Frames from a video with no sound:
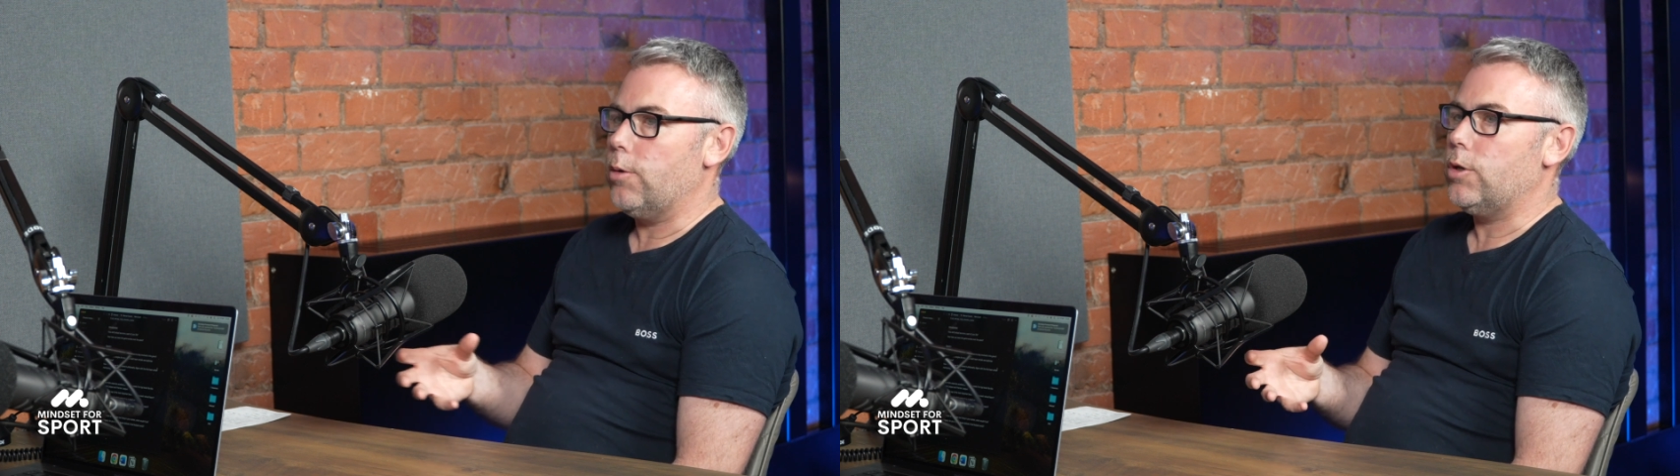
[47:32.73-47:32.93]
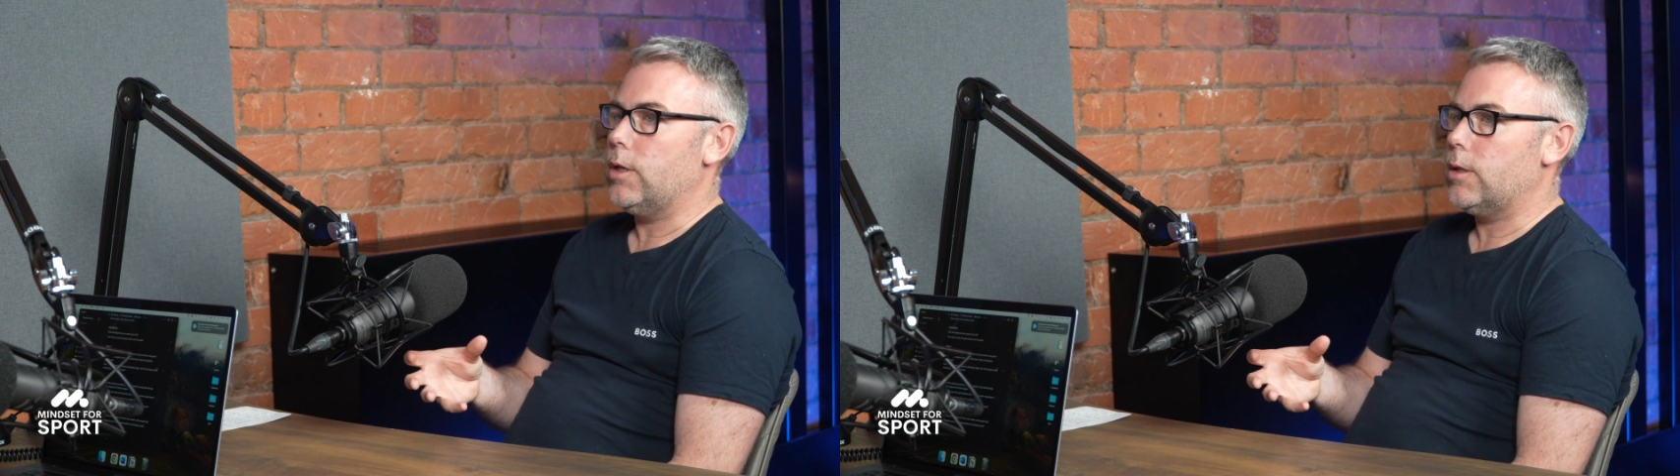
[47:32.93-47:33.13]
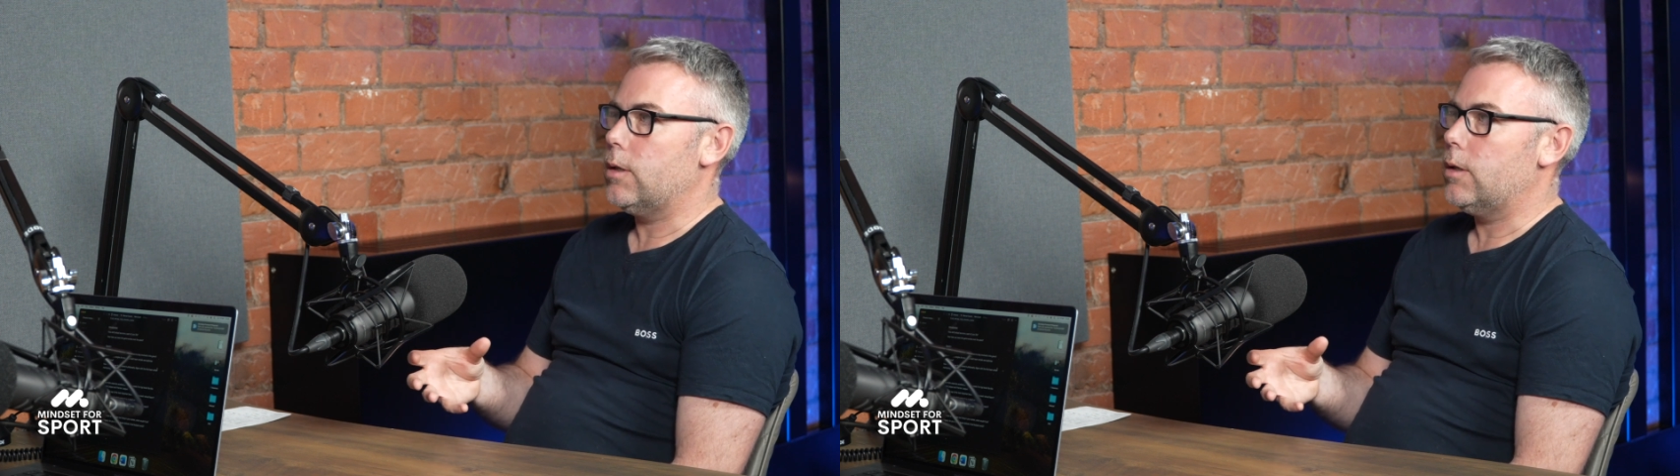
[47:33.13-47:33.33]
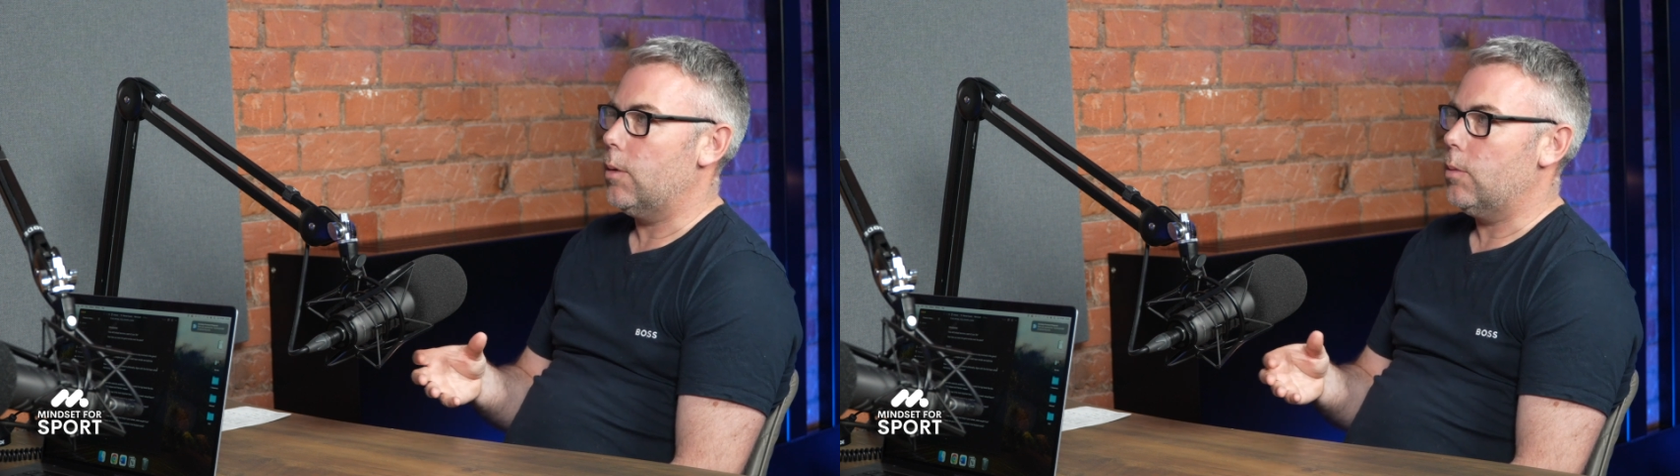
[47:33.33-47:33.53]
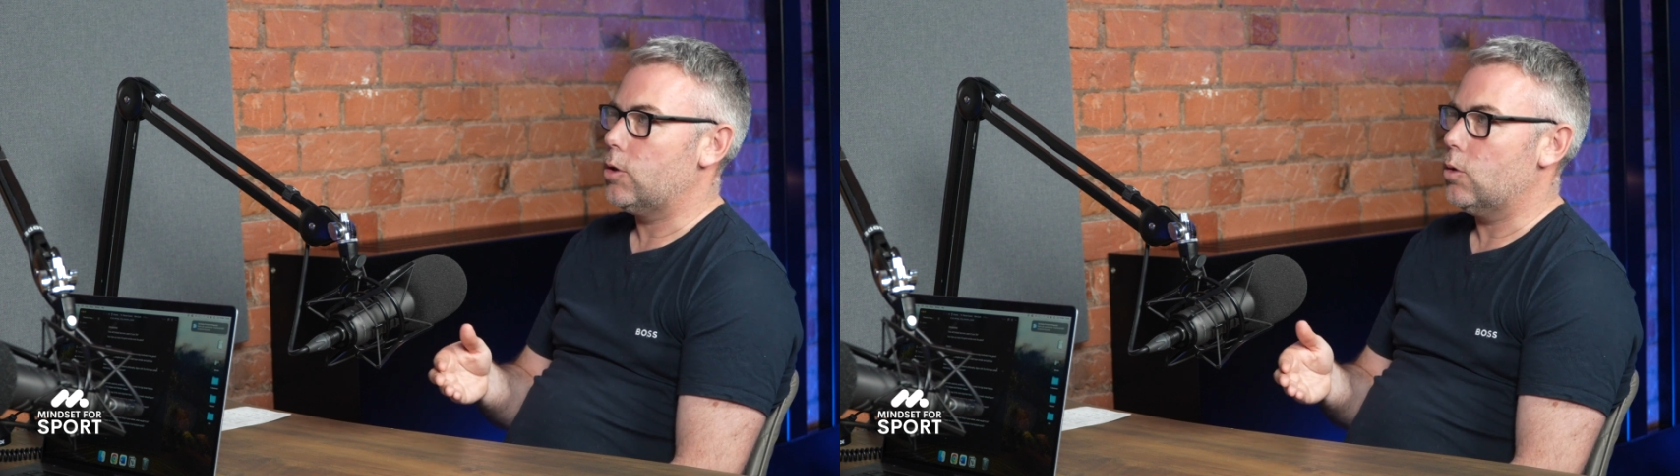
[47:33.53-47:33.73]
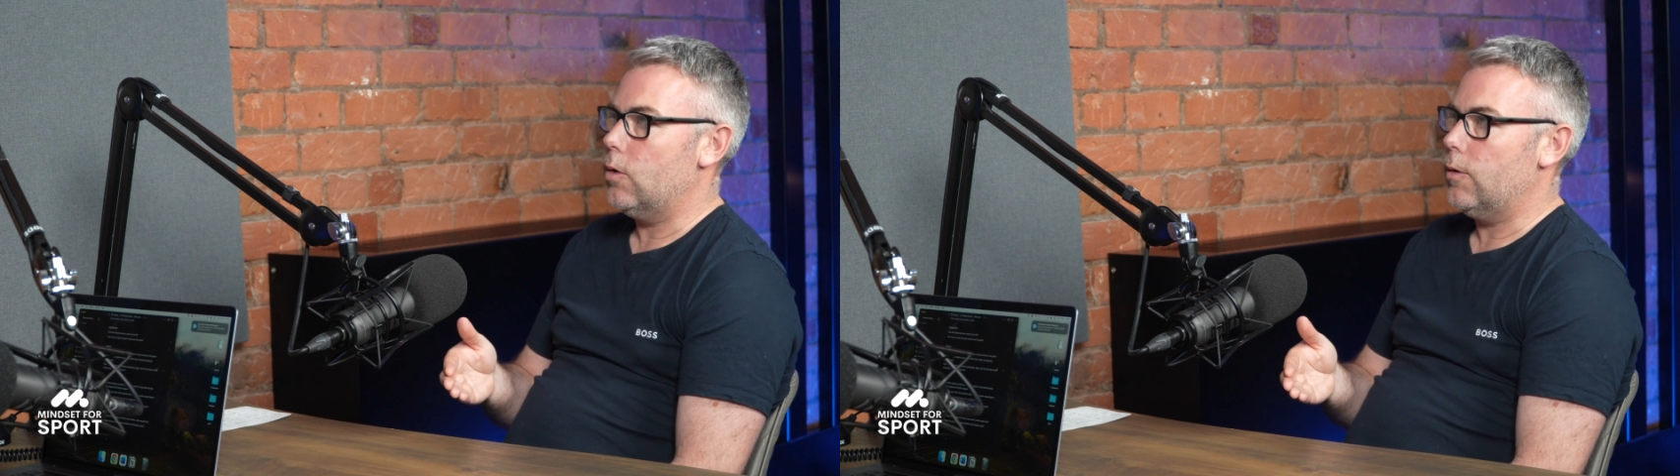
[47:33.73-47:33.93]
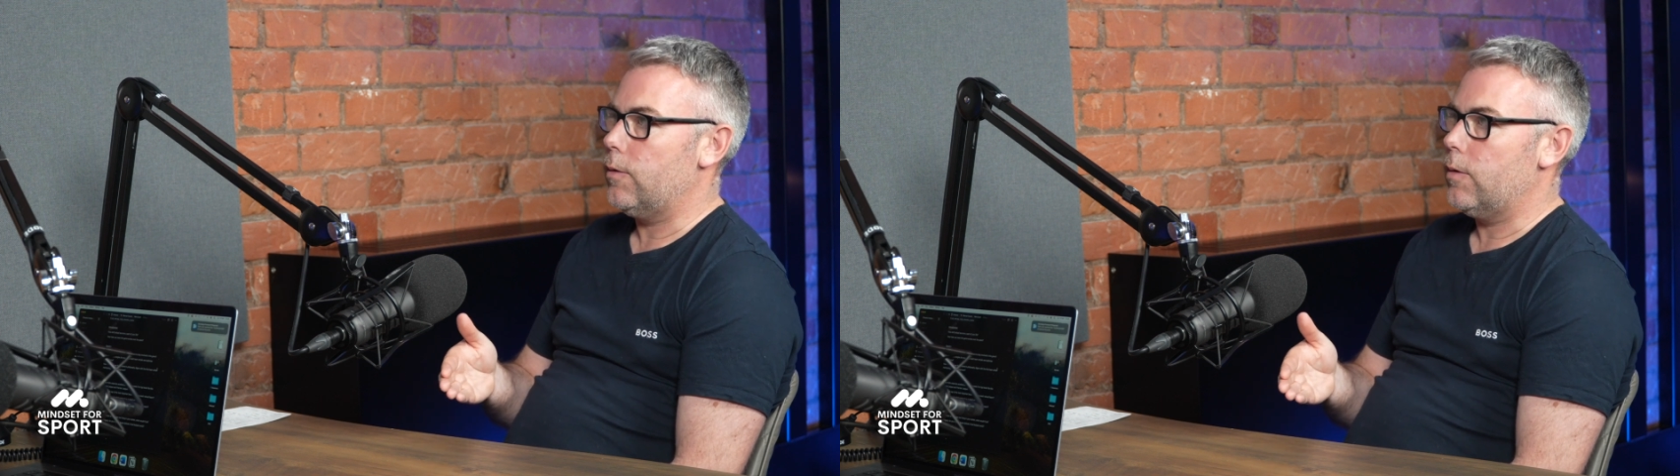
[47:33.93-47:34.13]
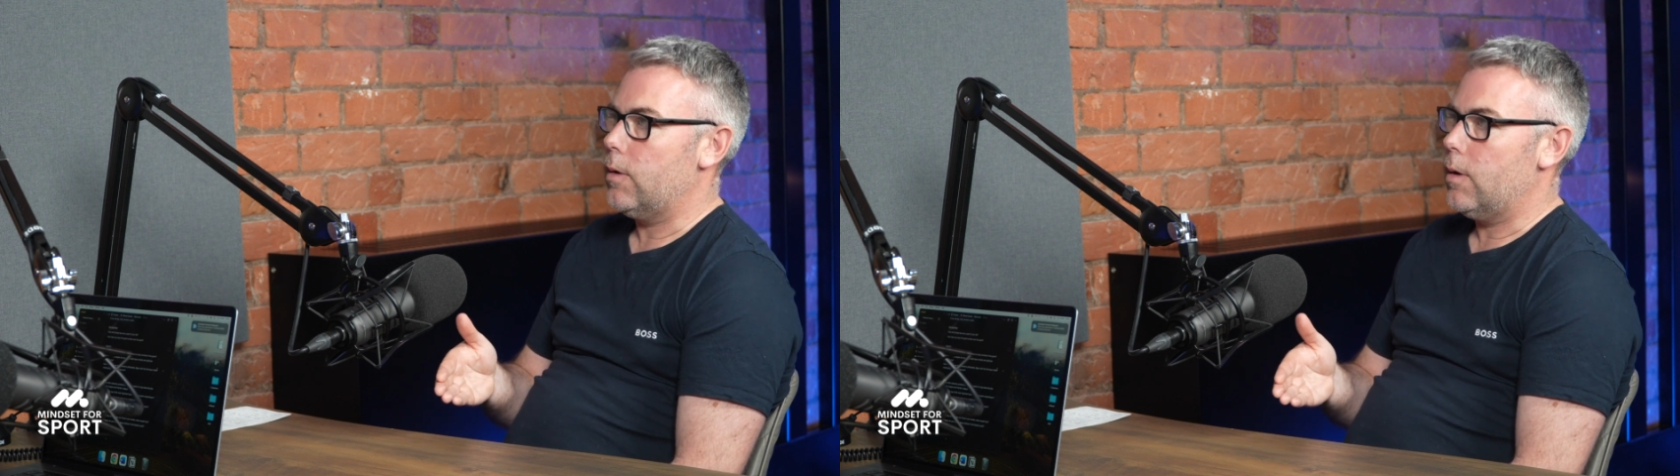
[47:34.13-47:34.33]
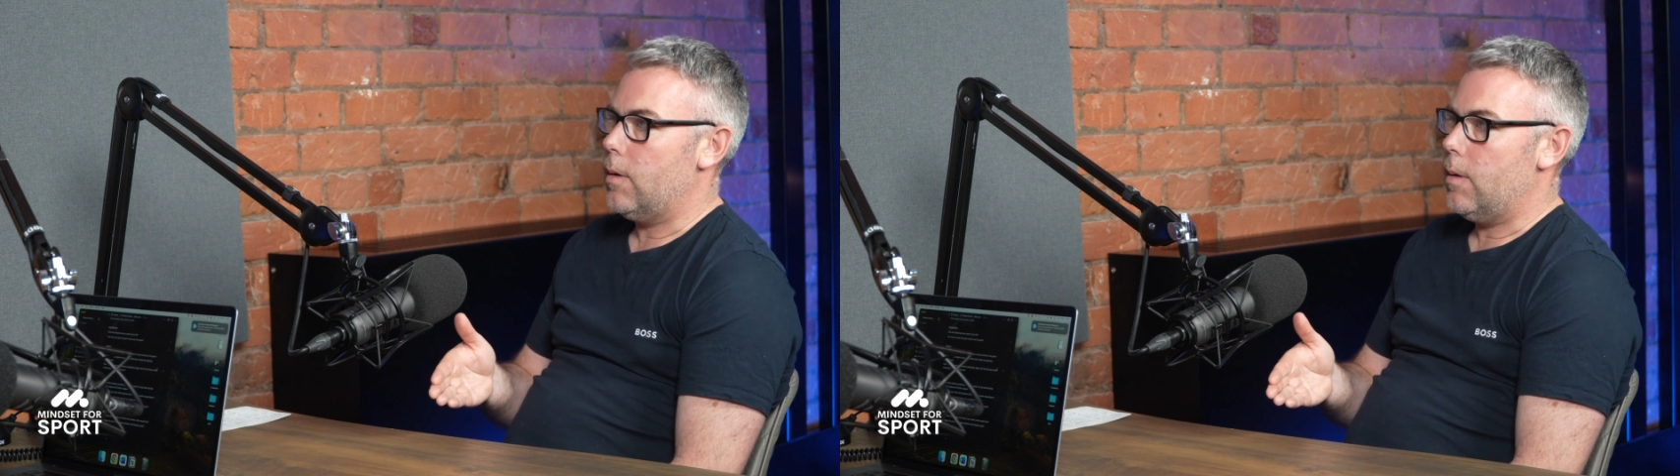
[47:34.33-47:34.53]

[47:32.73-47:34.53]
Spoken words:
coaches that were sort of